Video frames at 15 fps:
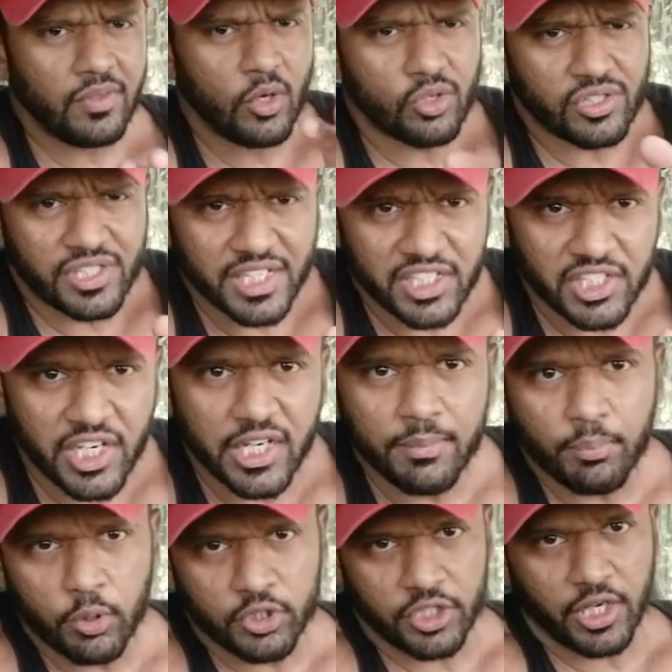or
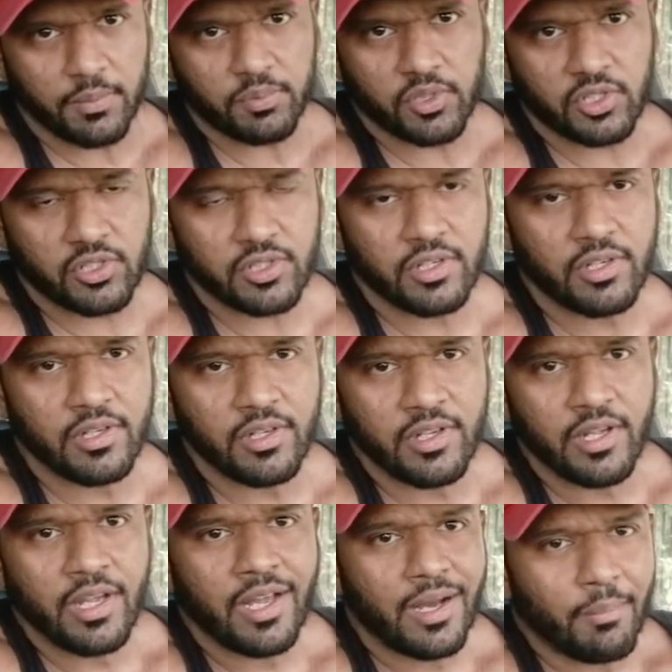16 push-ups,
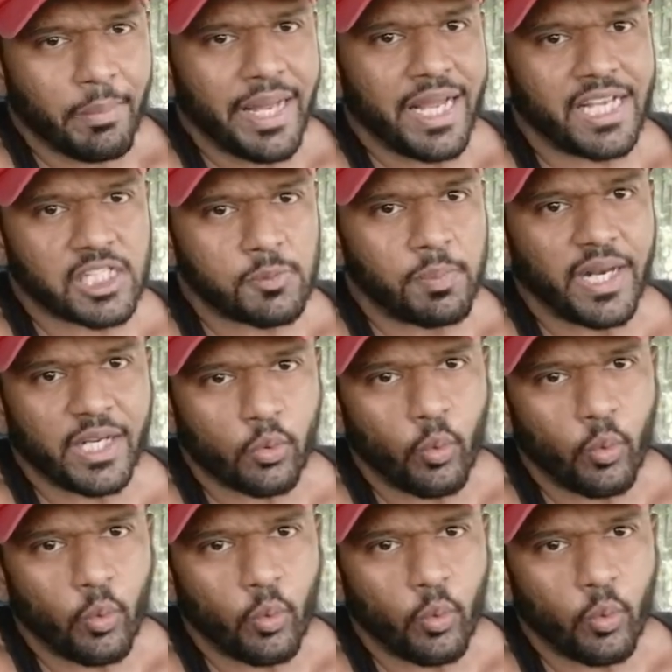make a split.